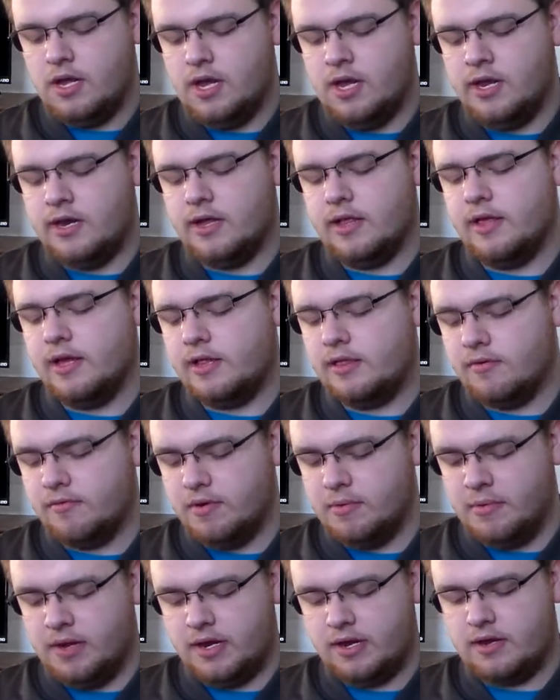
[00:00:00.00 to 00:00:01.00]
And I like the
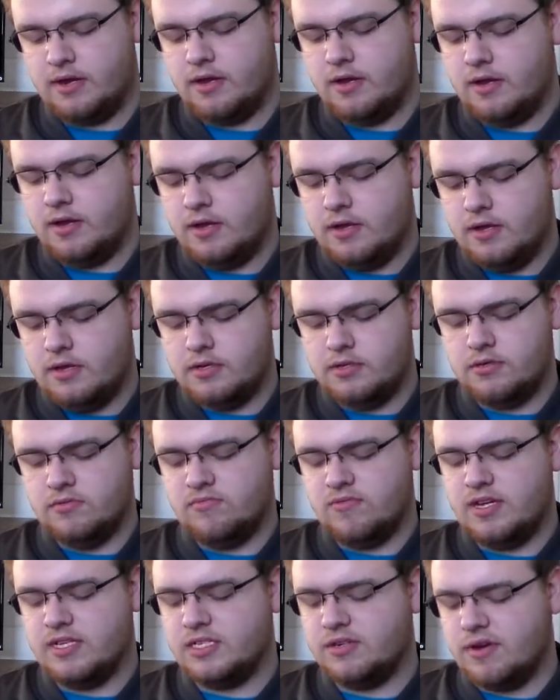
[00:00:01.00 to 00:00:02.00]
remake. So
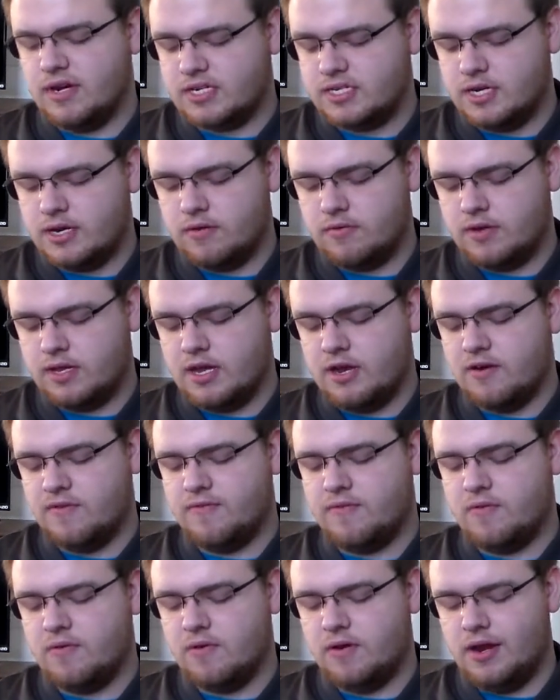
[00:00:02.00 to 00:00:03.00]
Resurrection I don't care
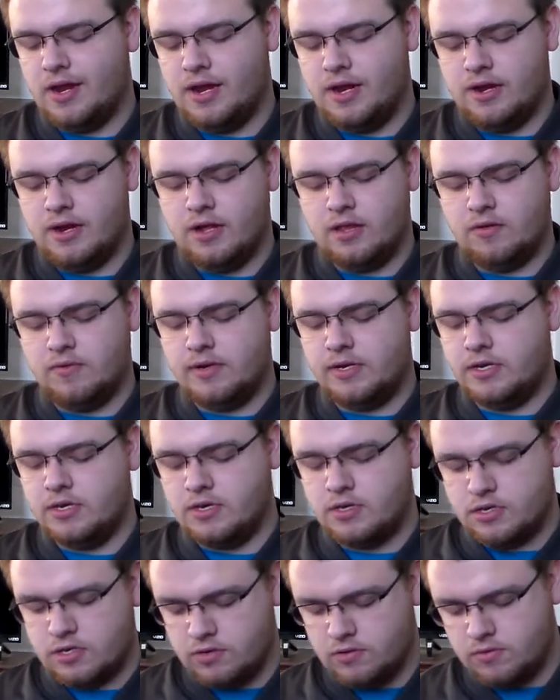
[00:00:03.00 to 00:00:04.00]
for, and Halloween
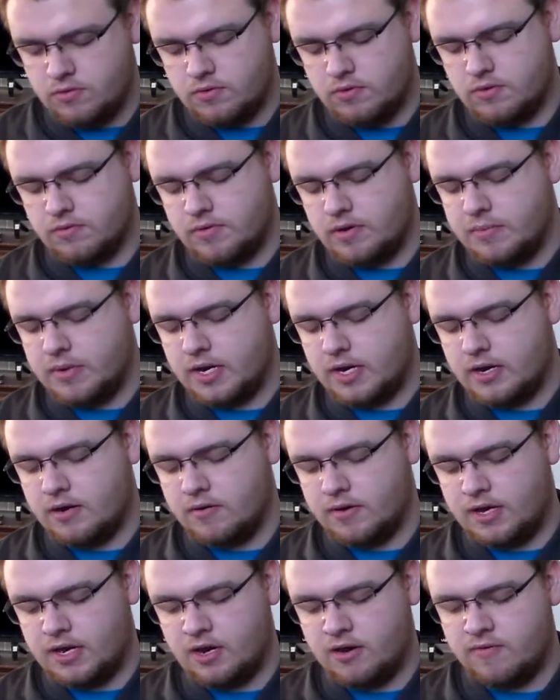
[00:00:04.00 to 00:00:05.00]
2, the remake, I
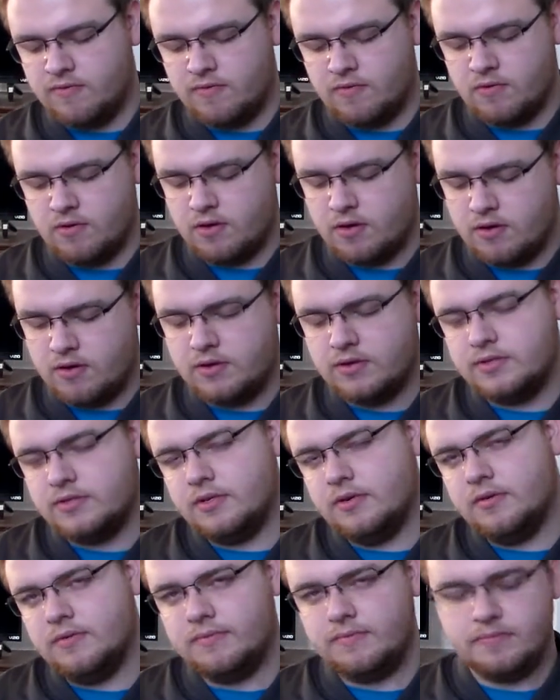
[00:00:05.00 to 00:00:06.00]
don't care for.
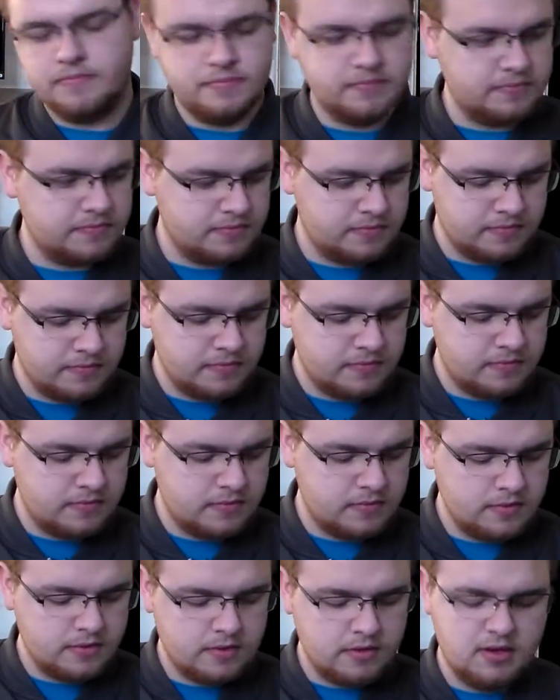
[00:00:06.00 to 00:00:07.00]
So,
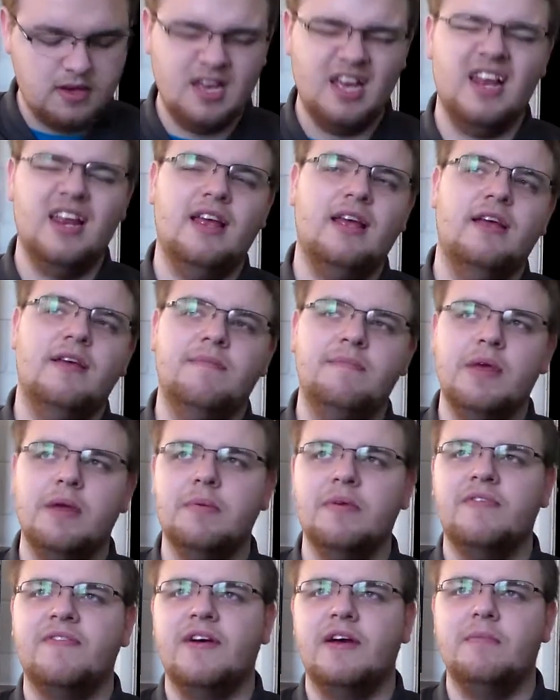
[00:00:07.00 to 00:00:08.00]

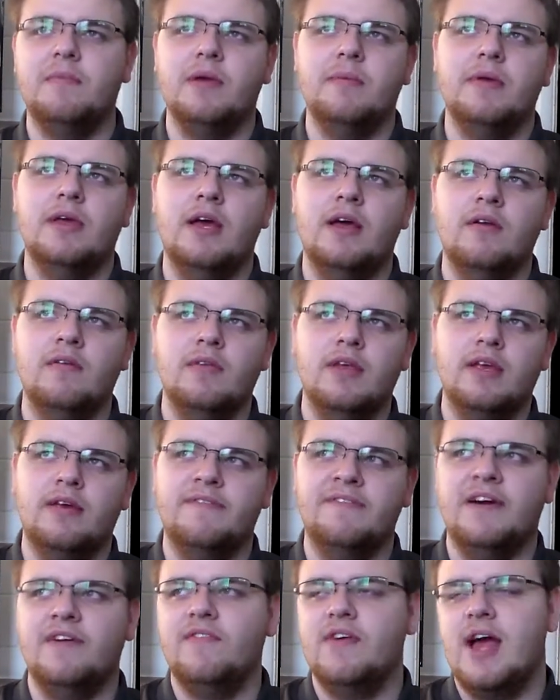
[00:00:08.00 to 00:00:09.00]
maybe 5, maybe I don't
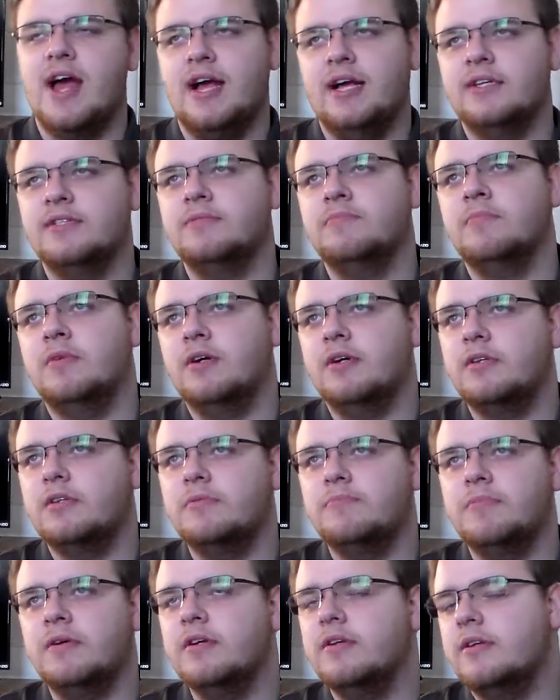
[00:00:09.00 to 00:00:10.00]
like 5 as
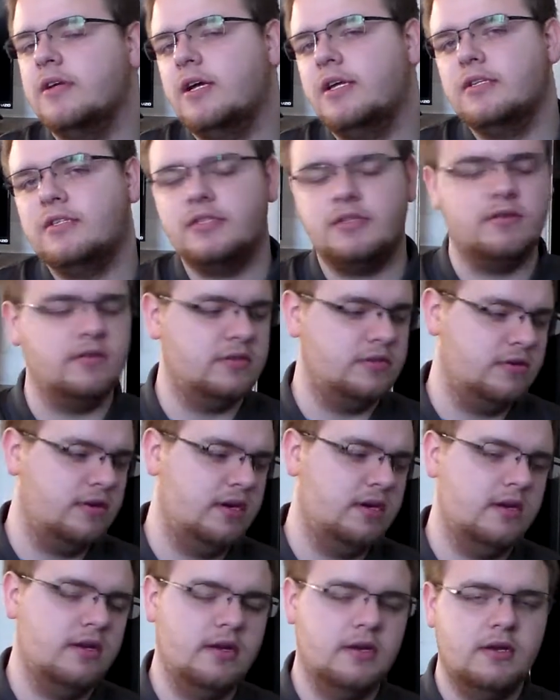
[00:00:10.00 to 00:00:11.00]
much, but I still enjoy
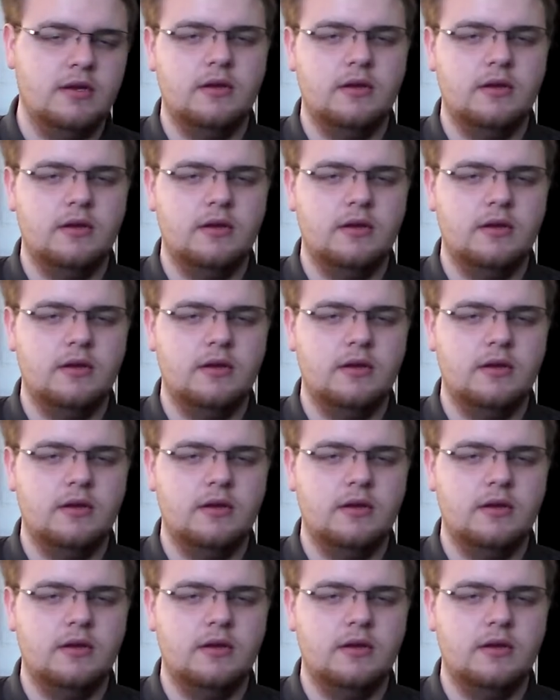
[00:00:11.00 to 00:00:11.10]
it.